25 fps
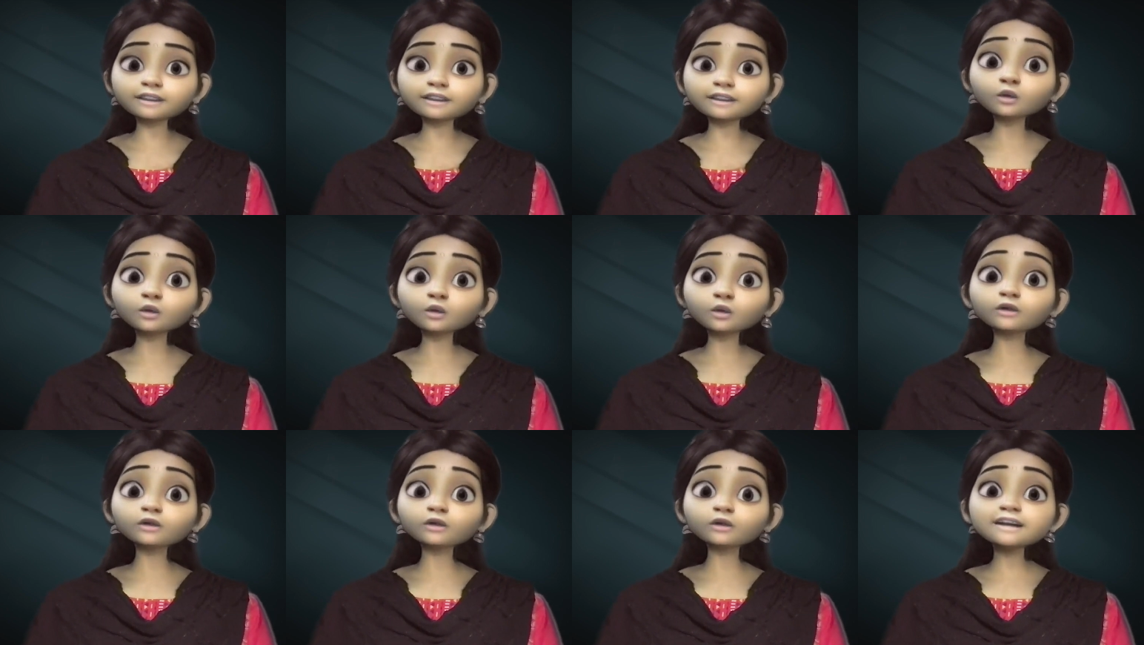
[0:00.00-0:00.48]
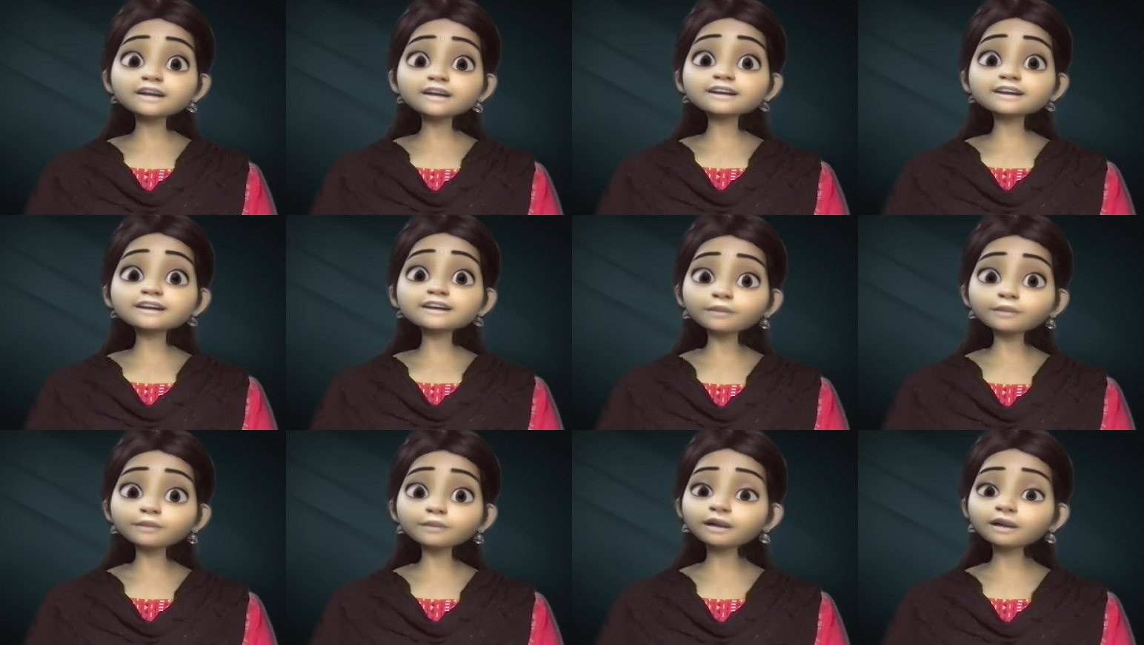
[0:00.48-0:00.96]
Only
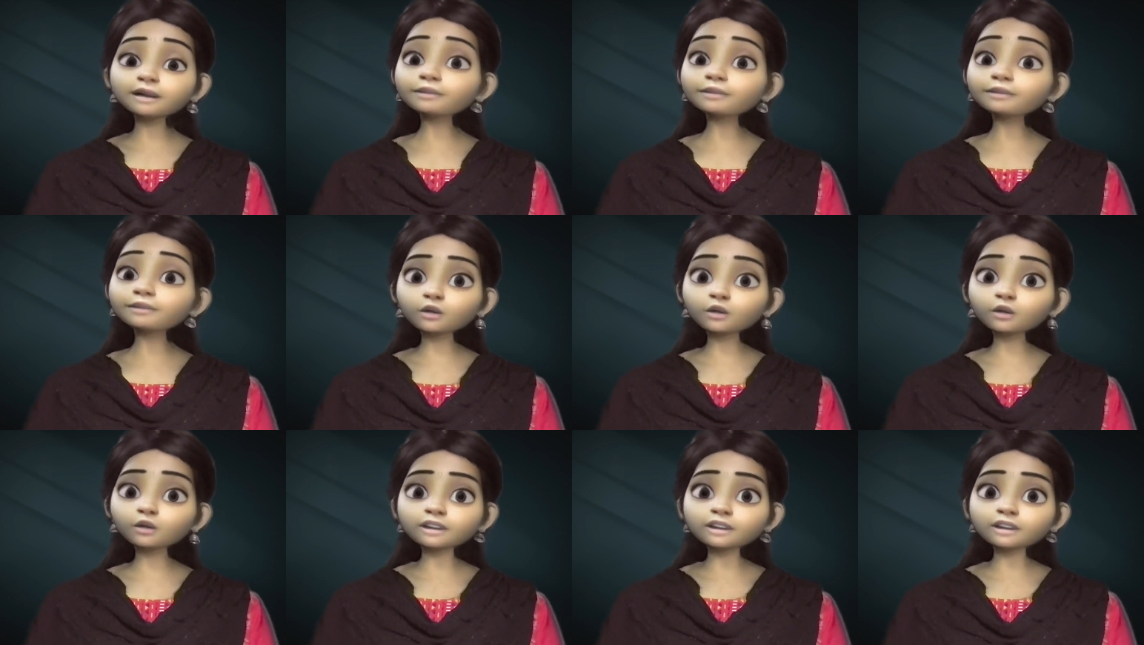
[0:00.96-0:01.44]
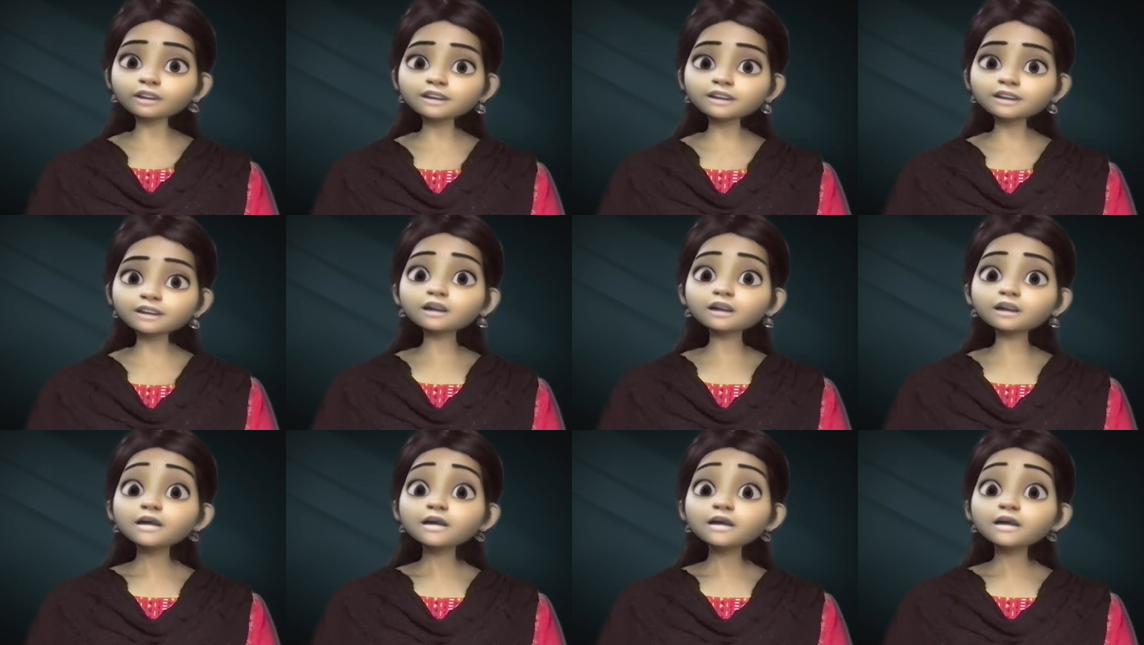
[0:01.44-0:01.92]
some people know this.
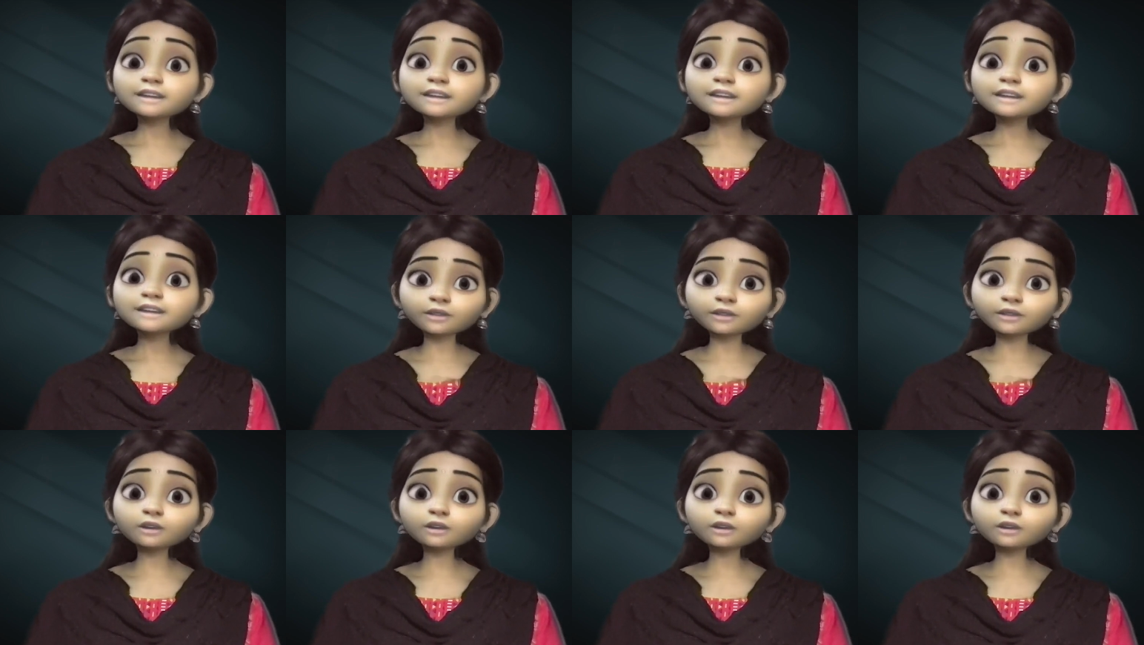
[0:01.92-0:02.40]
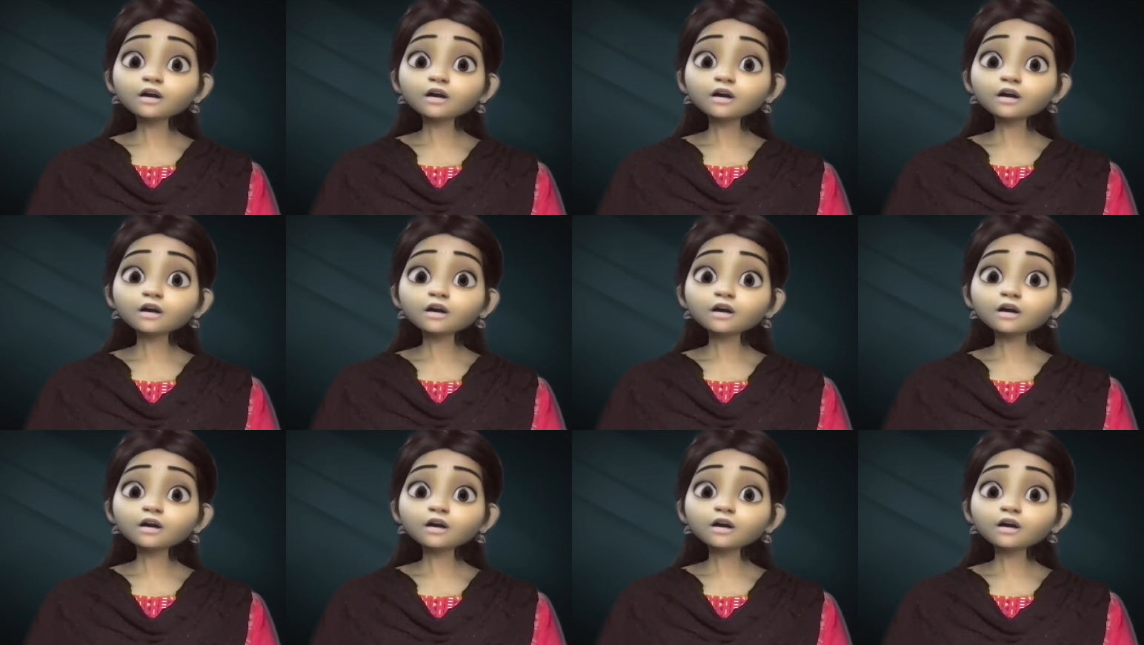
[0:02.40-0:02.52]
So,